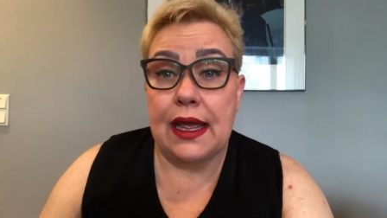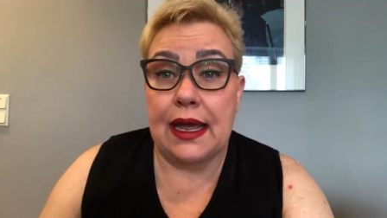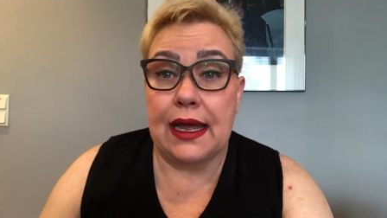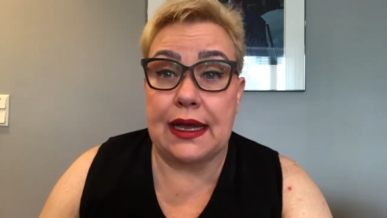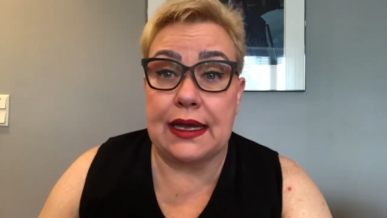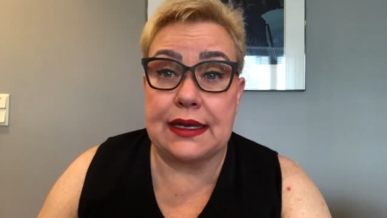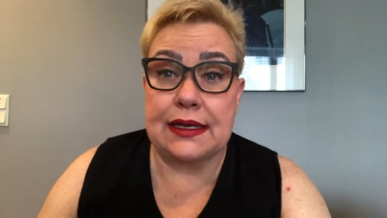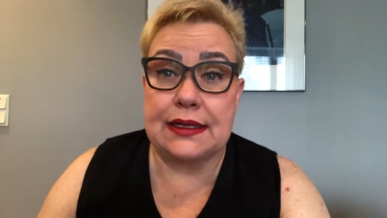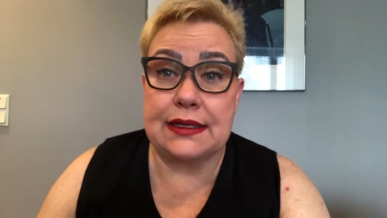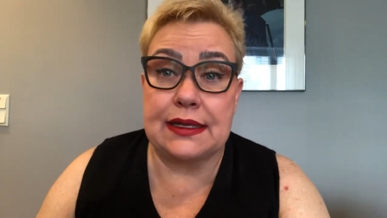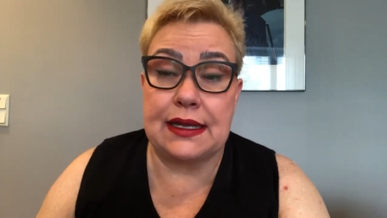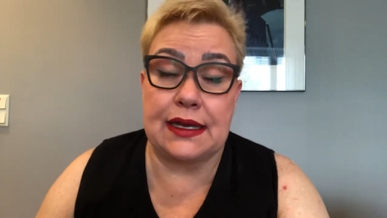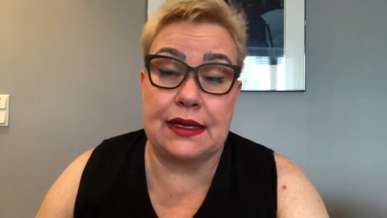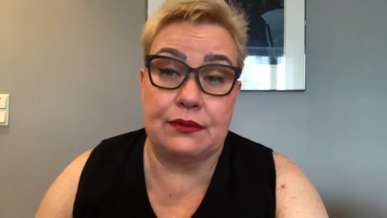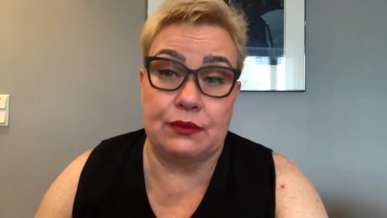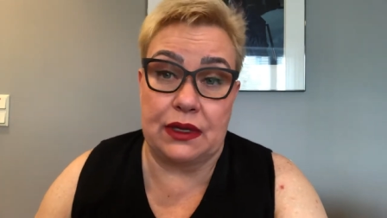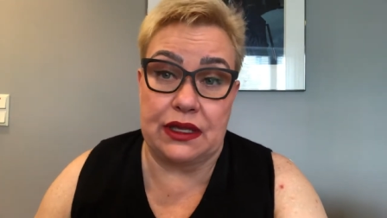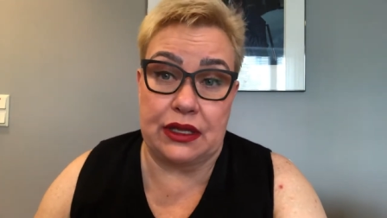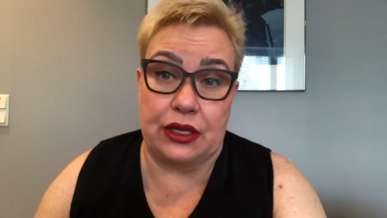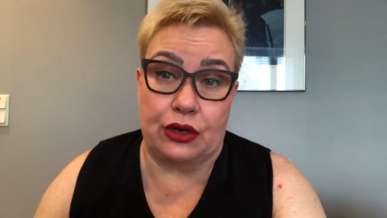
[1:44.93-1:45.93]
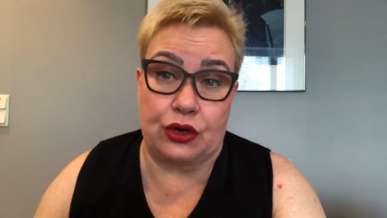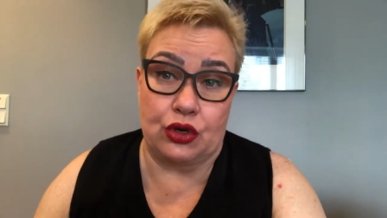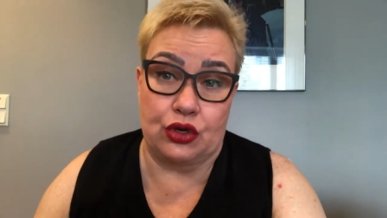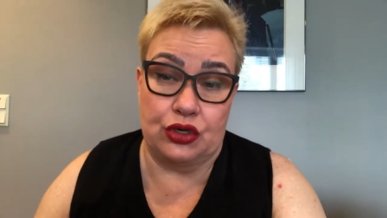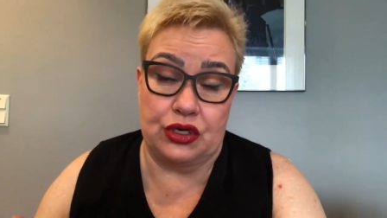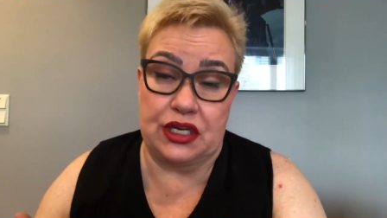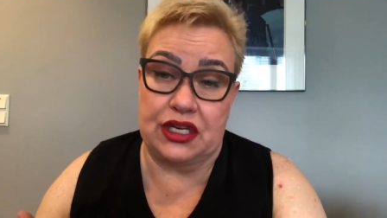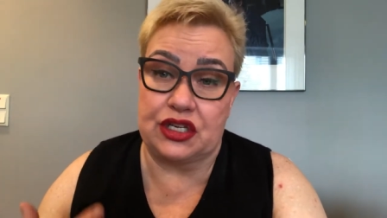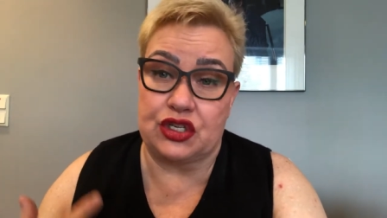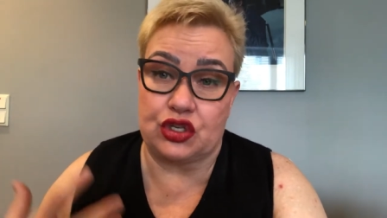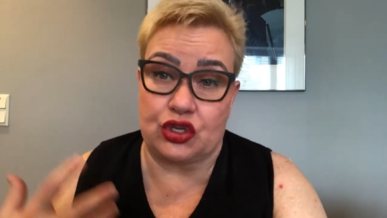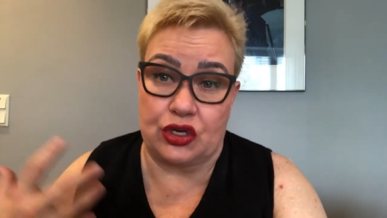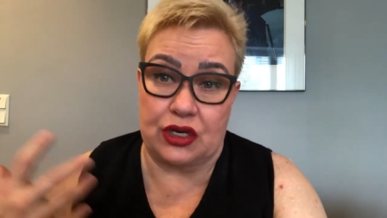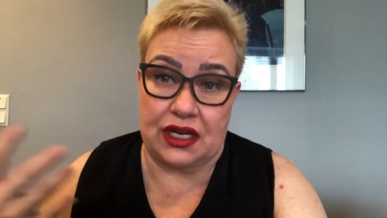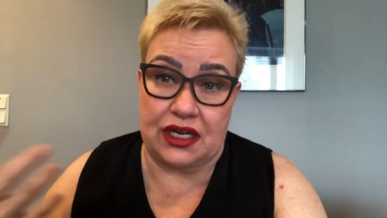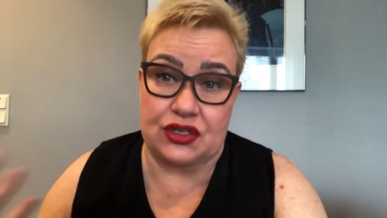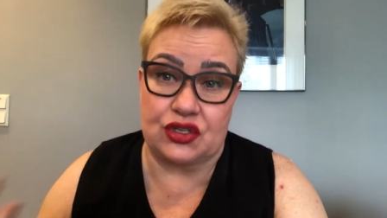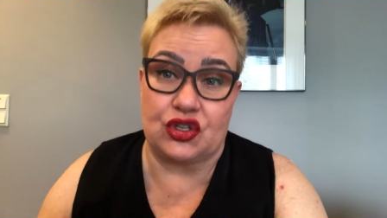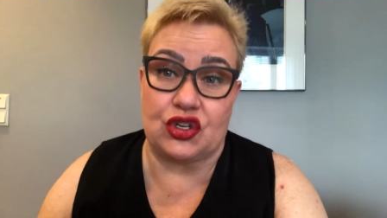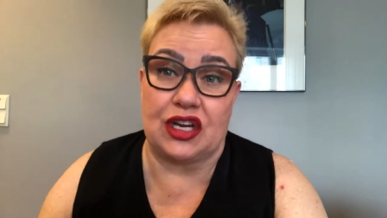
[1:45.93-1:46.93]
And then when the condition
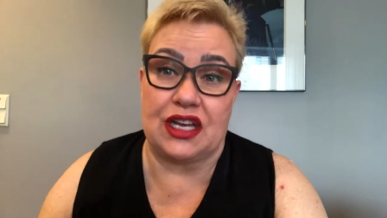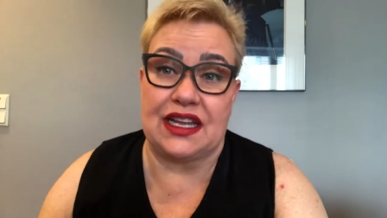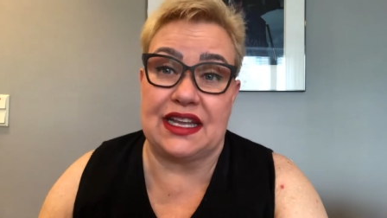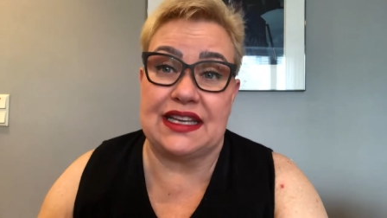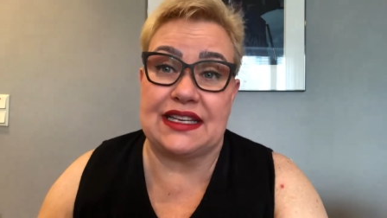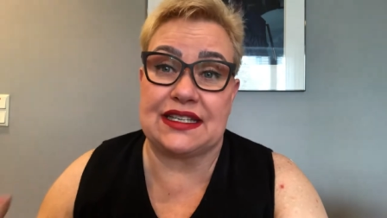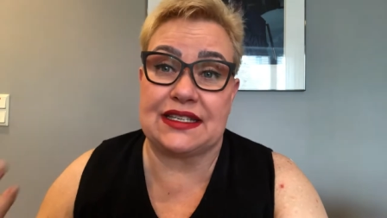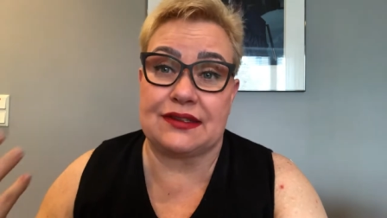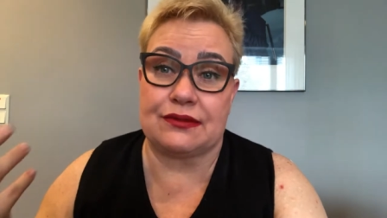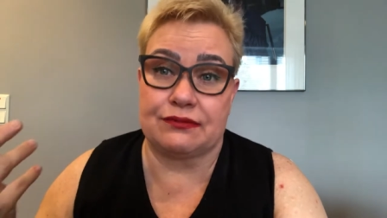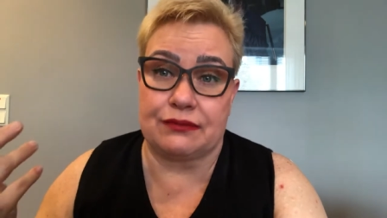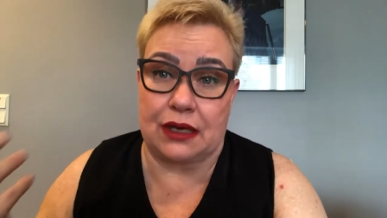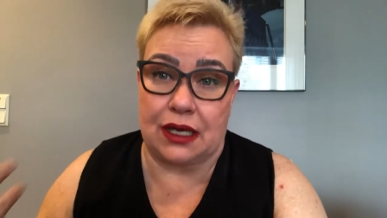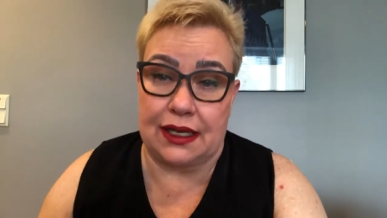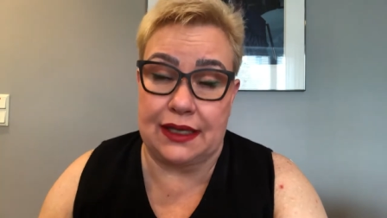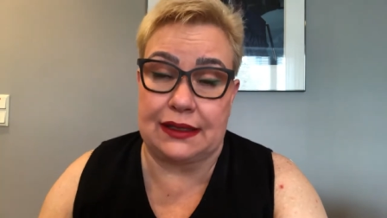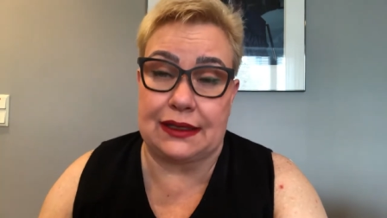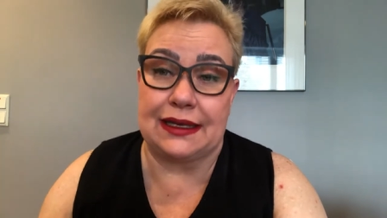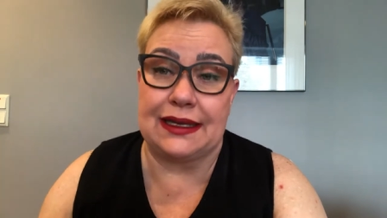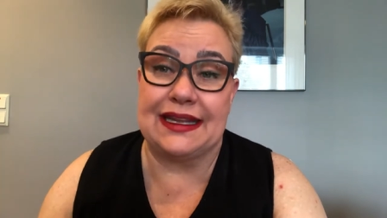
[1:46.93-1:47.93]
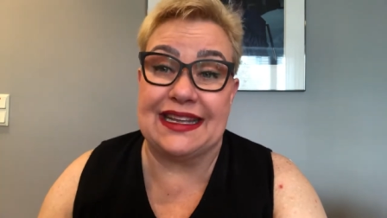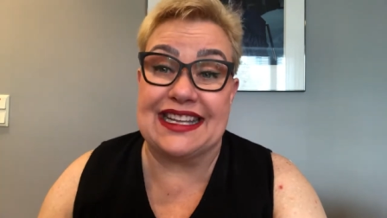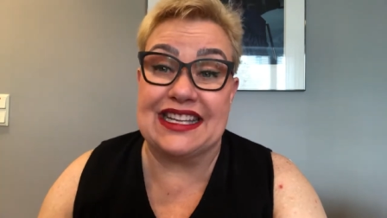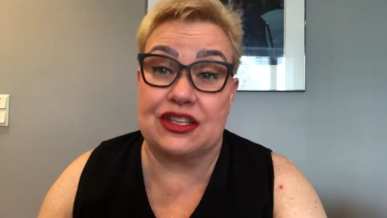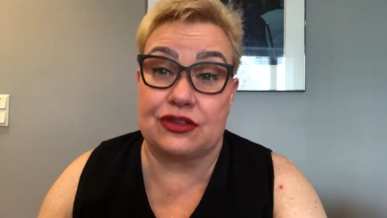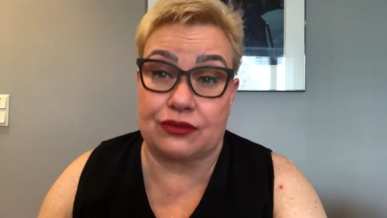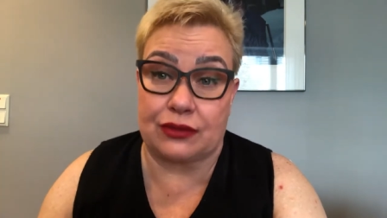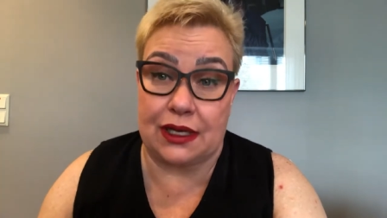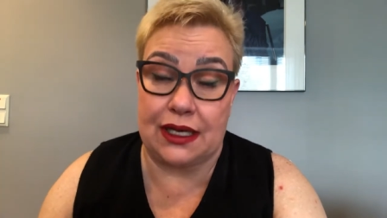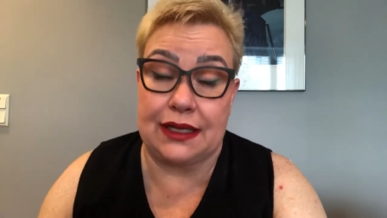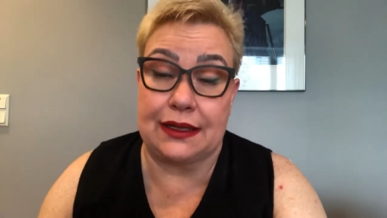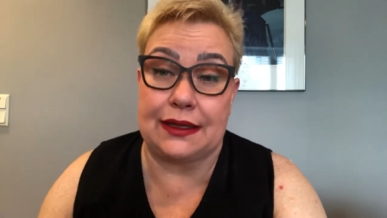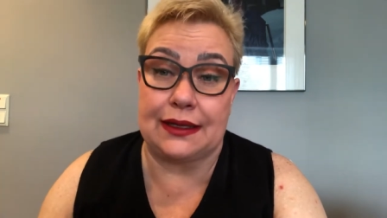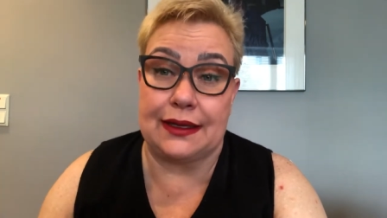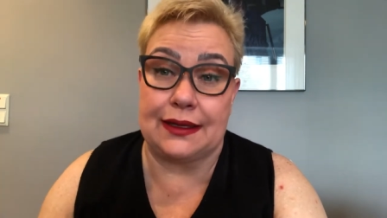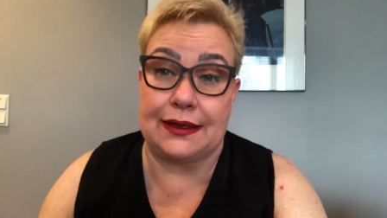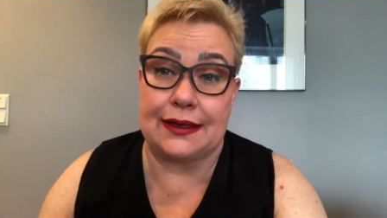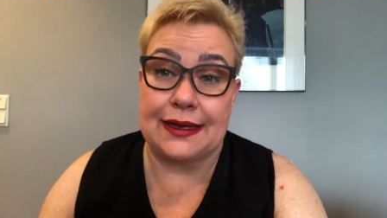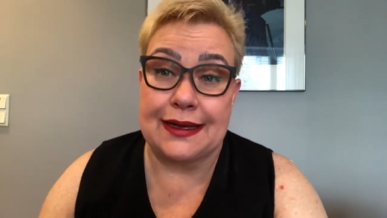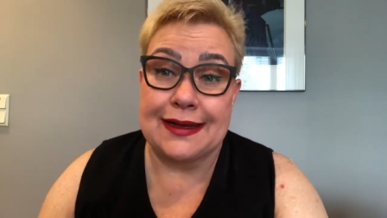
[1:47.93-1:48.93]
actually is rightly
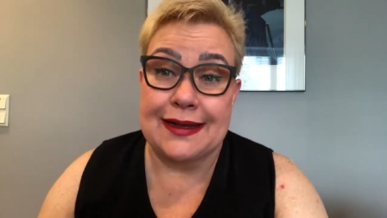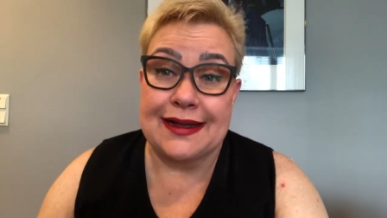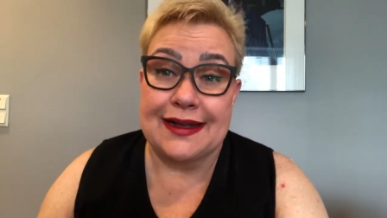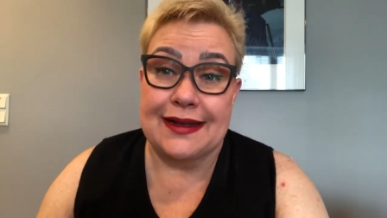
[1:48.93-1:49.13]
treated,